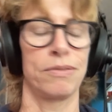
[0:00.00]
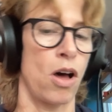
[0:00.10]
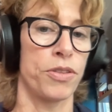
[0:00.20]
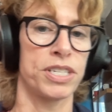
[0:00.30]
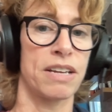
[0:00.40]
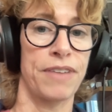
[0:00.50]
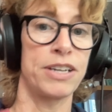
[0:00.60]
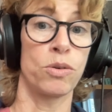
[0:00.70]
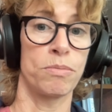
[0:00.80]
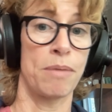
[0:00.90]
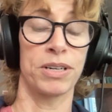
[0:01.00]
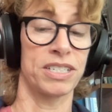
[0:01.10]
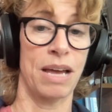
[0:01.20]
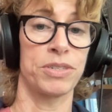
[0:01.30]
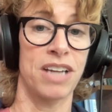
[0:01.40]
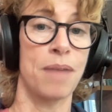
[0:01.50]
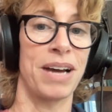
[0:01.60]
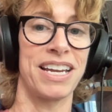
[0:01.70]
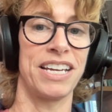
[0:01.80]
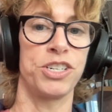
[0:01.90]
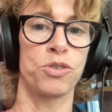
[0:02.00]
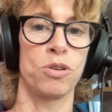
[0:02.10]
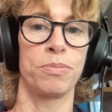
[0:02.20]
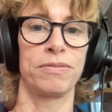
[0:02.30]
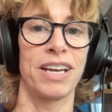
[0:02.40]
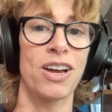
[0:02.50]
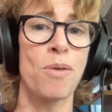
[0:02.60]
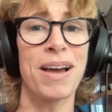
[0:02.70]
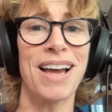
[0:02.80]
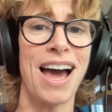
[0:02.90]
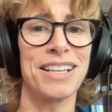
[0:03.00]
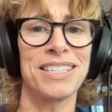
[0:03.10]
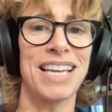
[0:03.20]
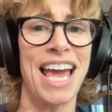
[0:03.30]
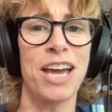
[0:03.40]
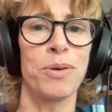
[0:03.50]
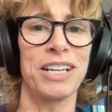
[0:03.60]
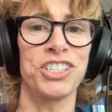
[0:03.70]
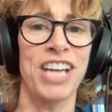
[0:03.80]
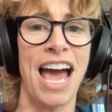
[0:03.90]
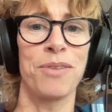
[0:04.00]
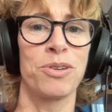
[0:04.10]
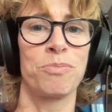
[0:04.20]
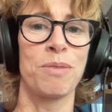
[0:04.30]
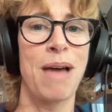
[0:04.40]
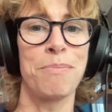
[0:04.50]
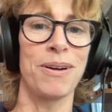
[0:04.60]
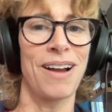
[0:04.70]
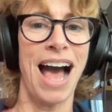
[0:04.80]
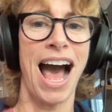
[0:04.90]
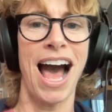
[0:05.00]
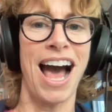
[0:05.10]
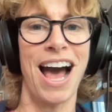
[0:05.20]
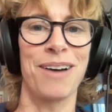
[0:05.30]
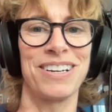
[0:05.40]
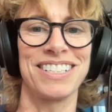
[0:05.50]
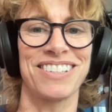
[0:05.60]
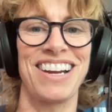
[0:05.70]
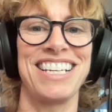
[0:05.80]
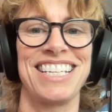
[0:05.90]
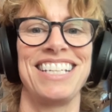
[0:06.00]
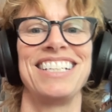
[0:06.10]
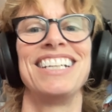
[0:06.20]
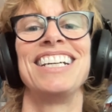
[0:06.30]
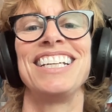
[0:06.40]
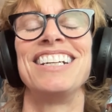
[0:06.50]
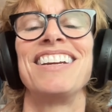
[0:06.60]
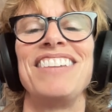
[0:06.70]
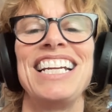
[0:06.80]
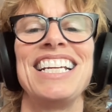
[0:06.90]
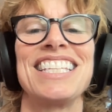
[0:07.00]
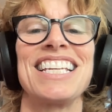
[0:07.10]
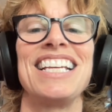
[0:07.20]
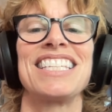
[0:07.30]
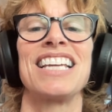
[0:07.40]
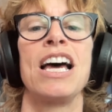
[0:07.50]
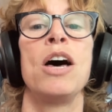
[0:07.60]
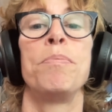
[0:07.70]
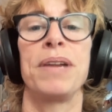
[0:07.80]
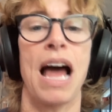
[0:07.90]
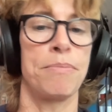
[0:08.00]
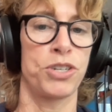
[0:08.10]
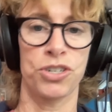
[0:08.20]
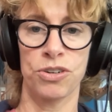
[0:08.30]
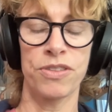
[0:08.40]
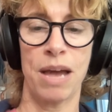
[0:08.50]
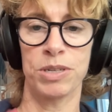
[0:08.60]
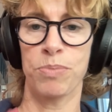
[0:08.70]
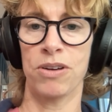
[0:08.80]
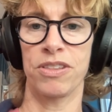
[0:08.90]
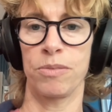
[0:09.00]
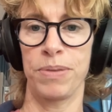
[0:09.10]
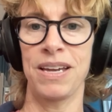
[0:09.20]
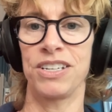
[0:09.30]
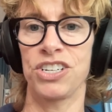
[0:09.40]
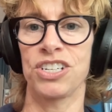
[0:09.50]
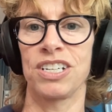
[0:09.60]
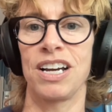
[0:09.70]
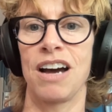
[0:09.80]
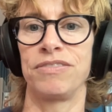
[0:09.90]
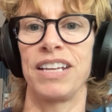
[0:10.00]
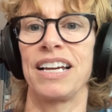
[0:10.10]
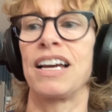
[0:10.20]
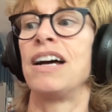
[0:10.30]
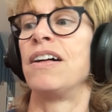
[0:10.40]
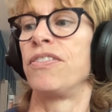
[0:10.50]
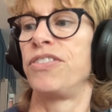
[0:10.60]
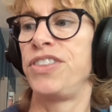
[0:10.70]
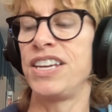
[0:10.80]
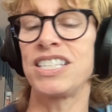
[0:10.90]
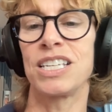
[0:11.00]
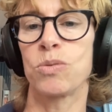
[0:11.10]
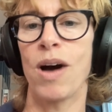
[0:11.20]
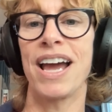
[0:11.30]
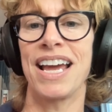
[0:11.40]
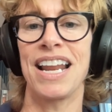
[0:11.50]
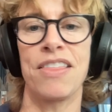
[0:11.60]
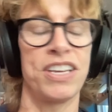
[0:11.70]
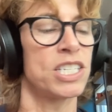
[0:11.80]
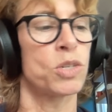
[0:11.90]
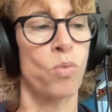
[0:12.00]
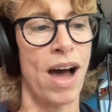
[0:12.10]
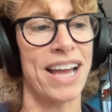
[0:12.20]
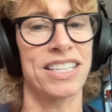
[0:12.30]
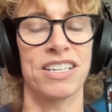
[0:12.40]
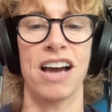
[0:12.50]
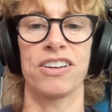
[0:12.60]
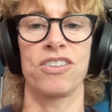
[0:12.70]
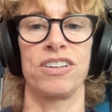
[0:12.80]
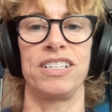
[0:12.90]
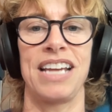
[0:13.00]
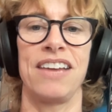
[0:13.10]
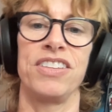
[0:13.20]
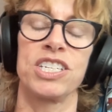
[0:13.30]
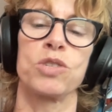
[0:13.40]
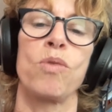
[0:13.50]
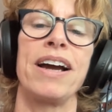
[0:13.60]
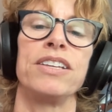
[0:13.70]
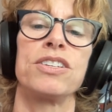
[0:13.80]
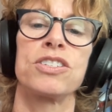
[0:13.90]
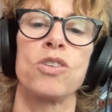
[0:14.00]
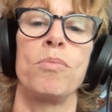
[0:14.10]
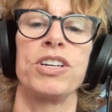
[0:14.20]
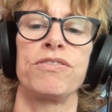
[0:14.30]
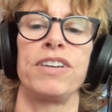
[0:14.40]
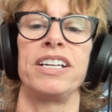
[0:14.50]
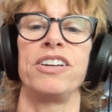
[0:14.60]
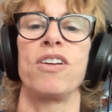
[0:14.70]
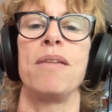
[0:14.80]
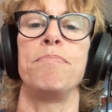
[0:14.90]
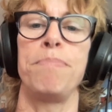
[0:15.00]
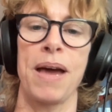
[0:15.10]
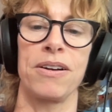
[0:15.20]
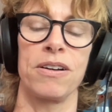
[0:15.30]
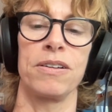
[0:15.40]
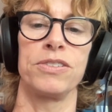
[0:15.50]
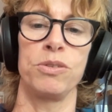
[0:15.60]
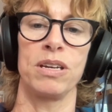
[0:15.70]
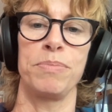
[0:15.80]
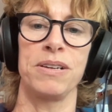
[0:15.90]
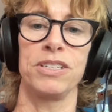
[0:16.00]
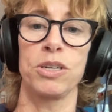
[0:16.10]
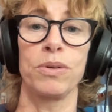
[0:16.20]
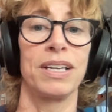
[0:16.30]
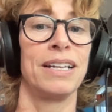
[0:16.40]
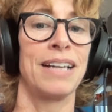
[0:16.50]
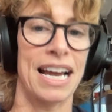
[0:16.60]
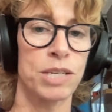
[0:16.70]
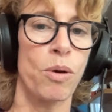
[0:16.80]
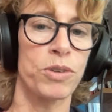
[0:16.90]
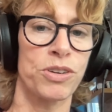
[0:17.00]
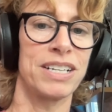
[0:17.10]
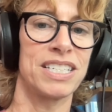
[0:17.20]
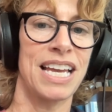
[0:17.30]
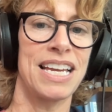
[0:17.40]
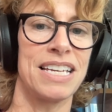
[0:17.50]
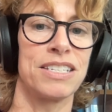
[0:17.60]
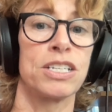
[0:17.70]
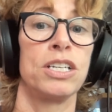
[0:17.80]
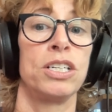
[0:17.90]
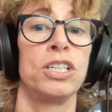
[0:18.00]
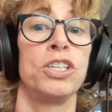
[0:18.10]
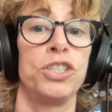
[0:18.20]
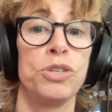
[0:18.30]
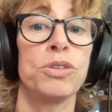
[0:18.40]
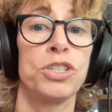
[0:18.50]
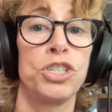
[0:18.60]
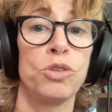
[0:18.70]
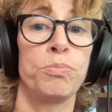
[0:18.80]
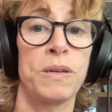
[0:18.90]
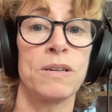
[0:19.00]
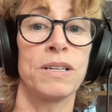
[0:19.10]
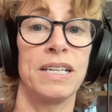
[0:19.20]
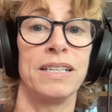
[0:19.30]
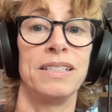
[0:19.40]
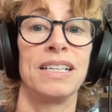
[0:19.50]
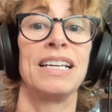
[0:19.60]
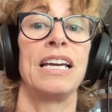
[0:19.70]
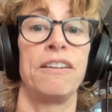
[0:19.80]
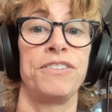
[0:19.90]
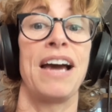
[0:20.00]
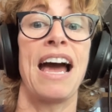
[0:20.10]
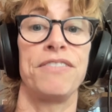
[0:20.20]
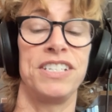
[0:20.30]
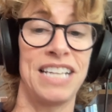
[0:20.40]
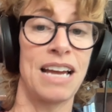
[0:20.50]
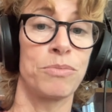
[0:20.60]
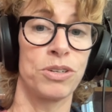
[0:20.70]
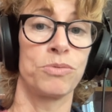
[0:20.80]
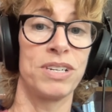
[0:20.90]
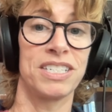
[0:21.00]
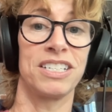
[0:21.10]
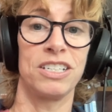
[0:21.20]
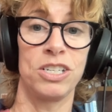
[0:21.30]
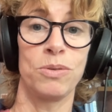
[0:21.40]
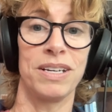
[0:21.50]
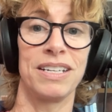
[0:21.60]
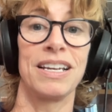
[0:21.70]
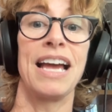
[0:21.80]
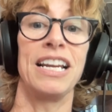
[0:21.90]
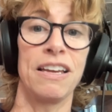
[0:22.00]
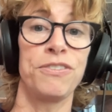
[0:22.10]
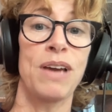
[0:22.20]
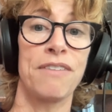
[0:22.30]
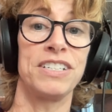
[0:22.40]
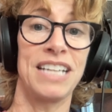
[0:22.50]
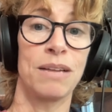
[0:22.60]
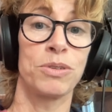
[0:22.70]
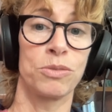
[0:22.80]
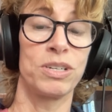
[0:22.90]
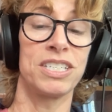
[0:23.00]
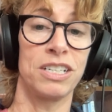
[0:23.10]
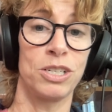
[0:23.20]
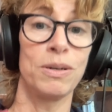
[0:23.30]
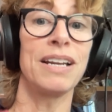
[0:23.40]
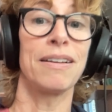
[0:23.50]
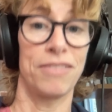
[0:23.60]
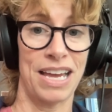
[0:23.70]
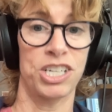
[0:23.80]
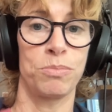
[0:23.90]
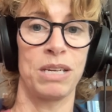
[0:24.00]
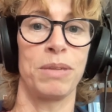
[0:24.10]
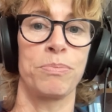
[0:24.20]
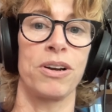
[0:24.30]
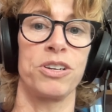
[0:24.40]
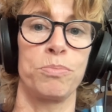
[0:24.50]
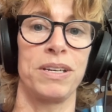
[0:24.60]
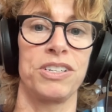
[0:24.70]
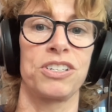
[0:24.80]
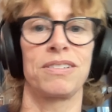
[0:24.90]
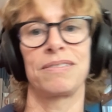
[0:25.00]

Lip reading: all the stuff I don't remember because that was not my age group of like, oh my God, it's the AOL chat room, remember? Haha, that's crazy. You know what I mean? But I'm sure that was part of their pitch of like, this is why it's not current day. This is why it's so much funnier and better doing it period. So I guess what we're trying to say is you can do period if you have a damn good reason to do it. And if you have a damn good reason to do it, that should be a big part of your pitch.